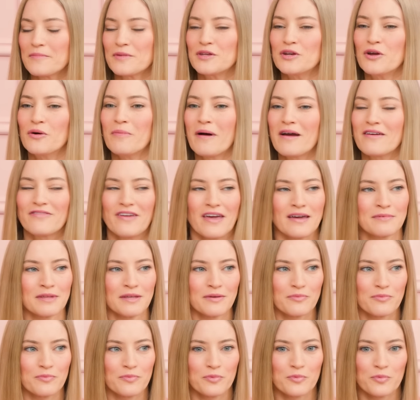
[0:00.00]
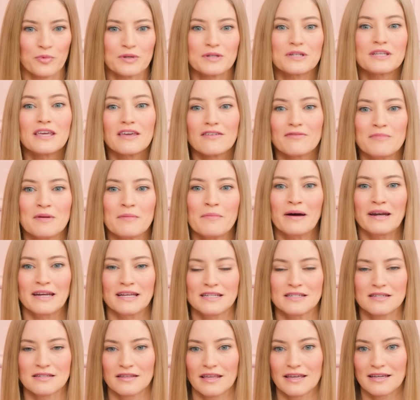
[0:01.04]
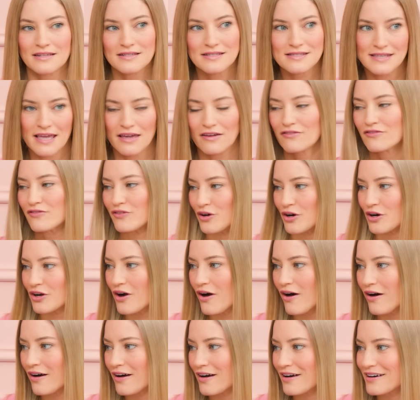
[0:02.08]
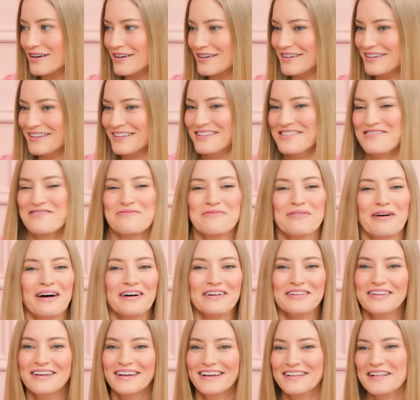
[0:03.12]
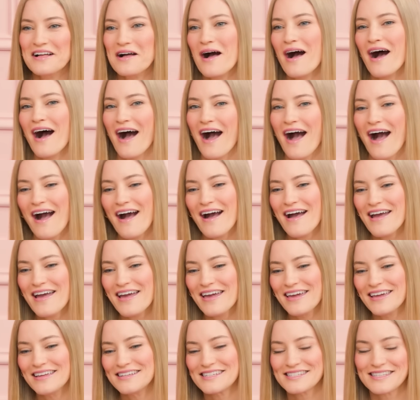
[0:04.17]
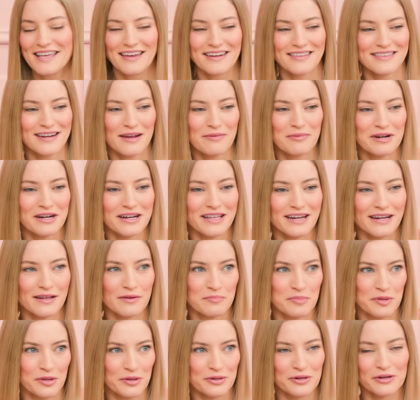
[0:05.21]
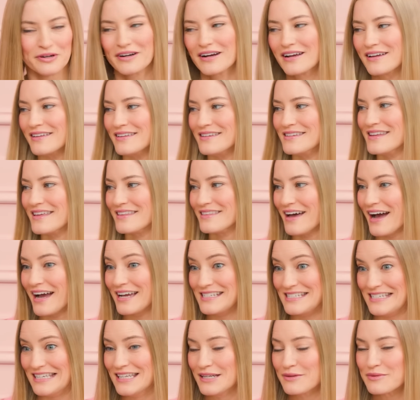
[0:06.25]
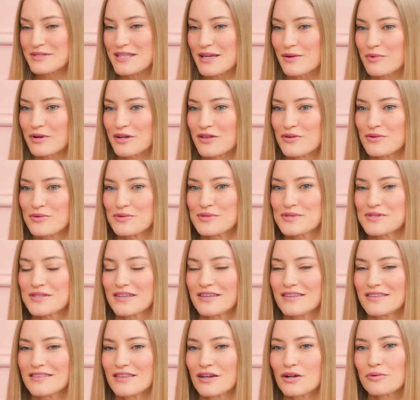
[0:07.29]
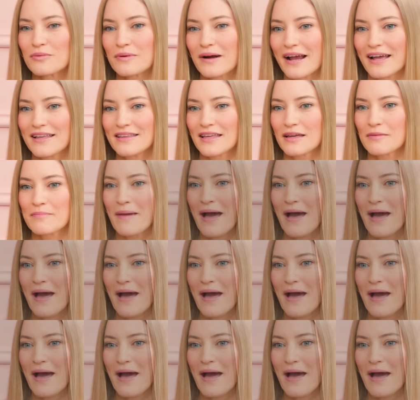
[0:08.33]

my family would give me money to, like, save for a car. Mm-hmm. Well, I decided that I wanted to get a computer, and I did. It was, like, one of those, the gray, like,